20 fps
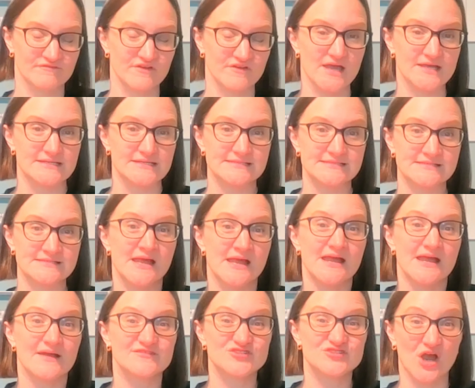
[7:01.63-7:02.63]
of us,
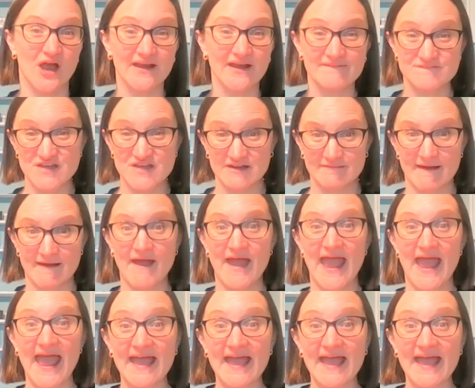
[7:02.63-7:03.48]
trying to figure out